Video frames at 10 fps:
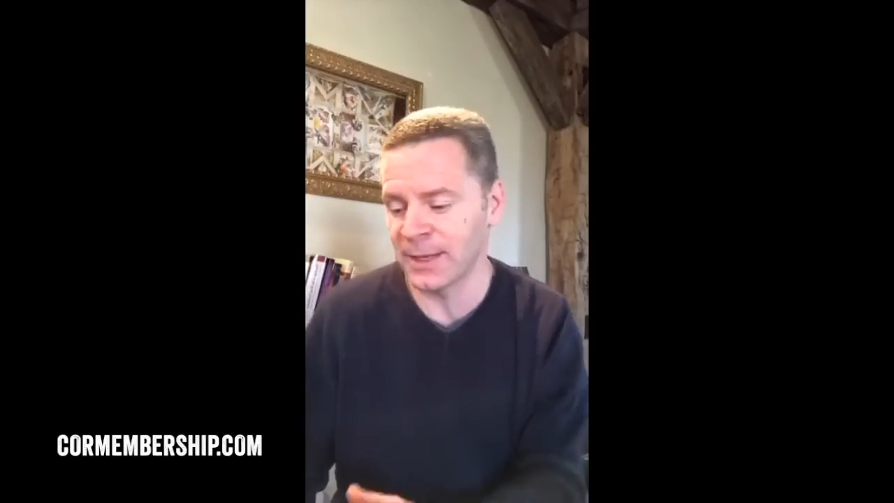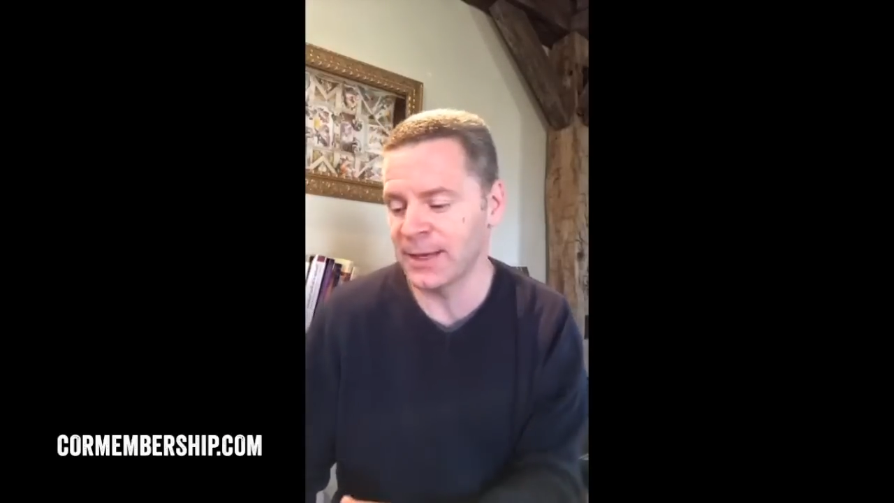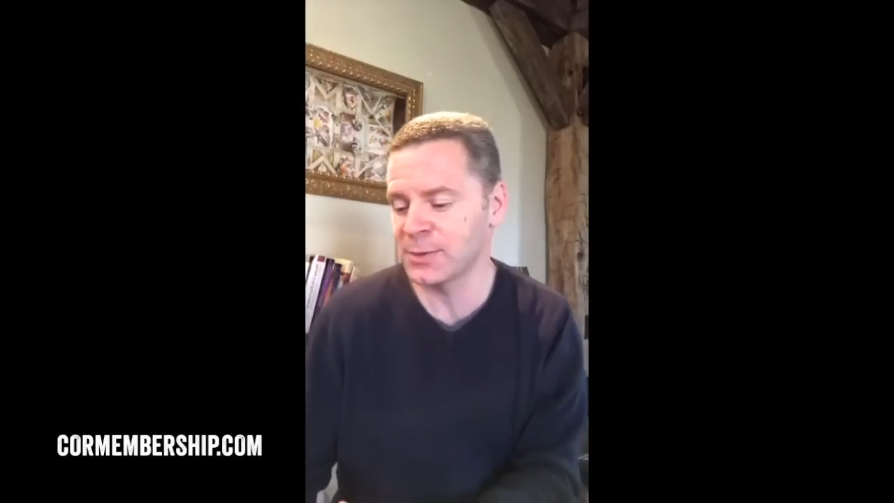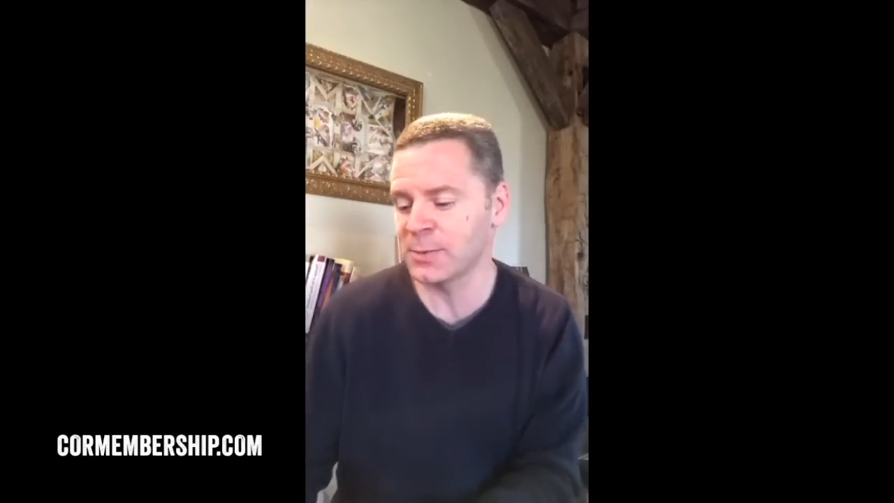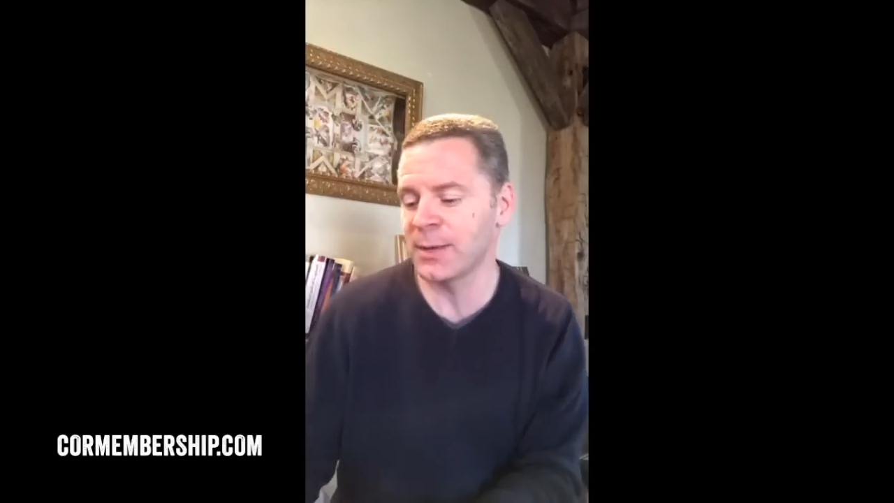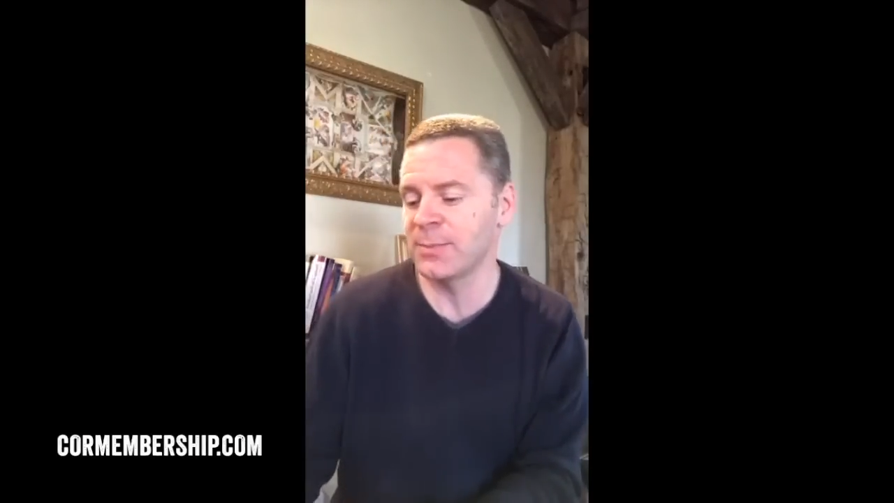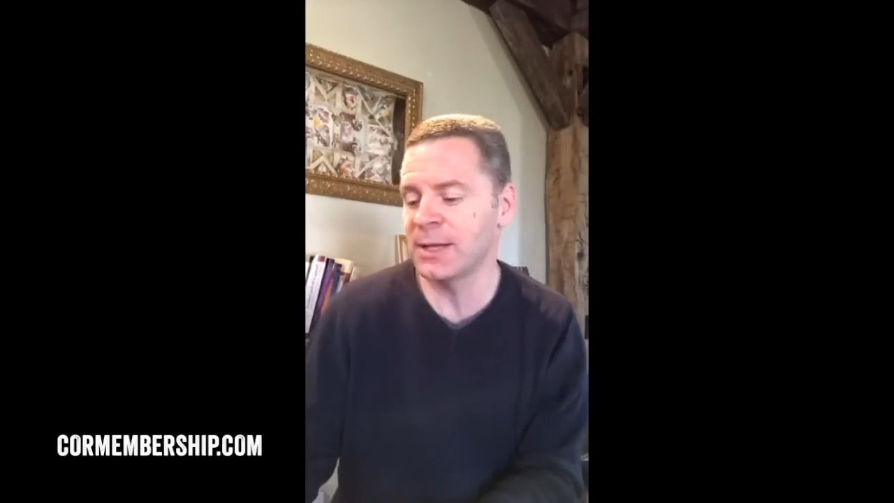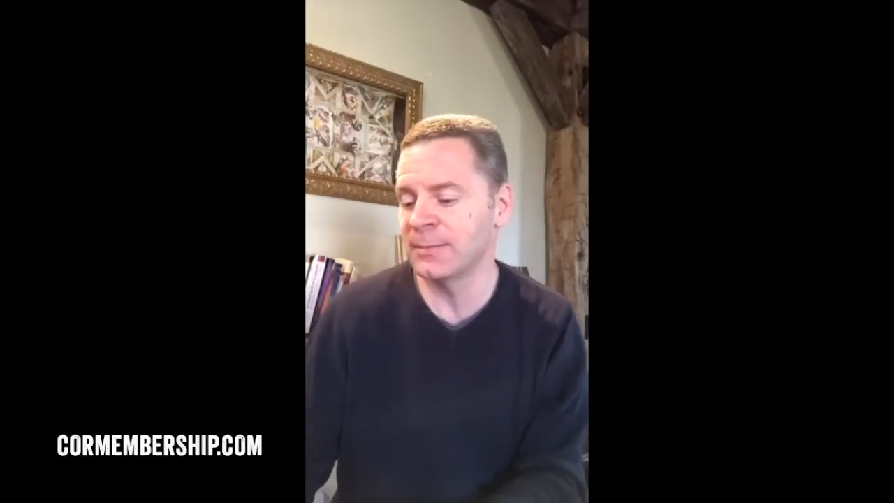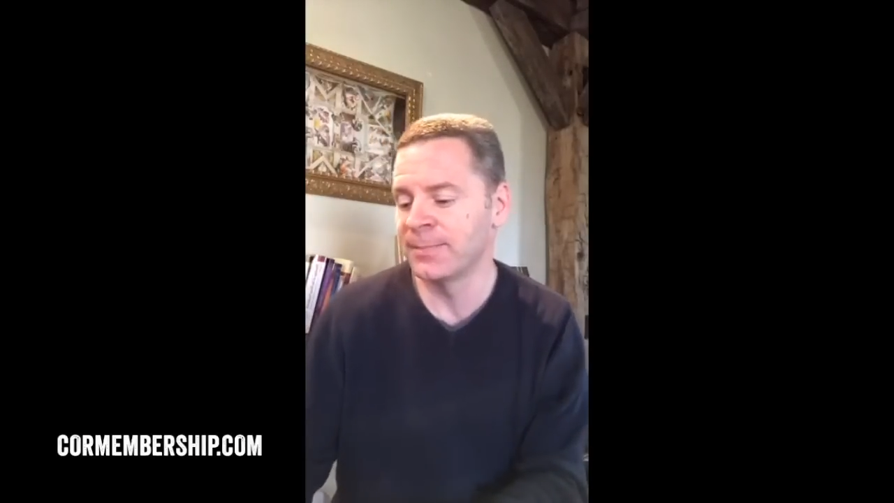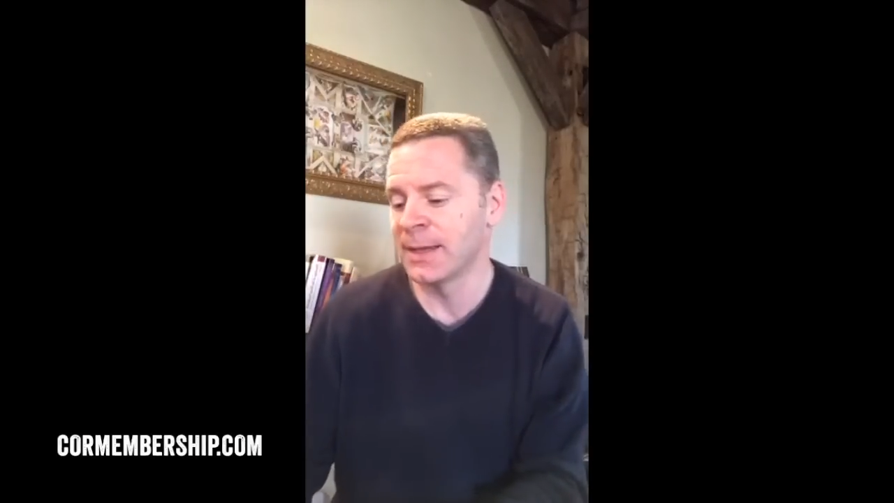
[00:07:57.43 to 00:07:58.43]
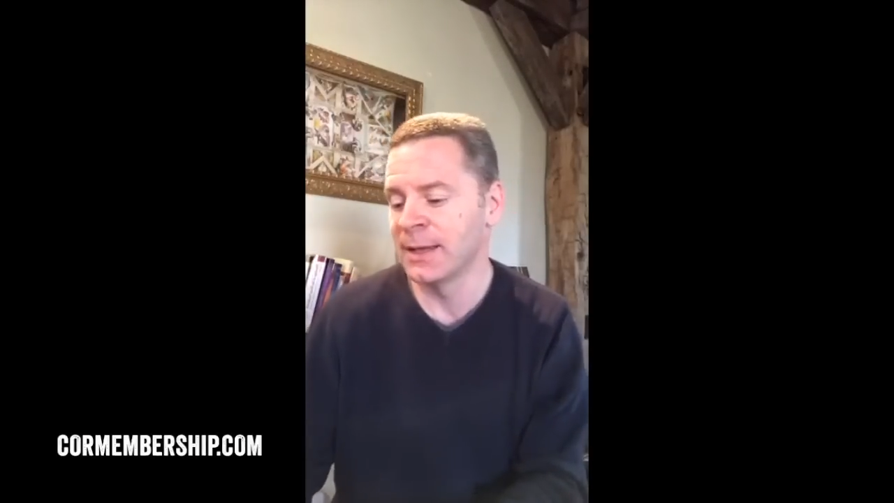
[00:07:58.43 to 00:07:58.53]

Here's what I mean.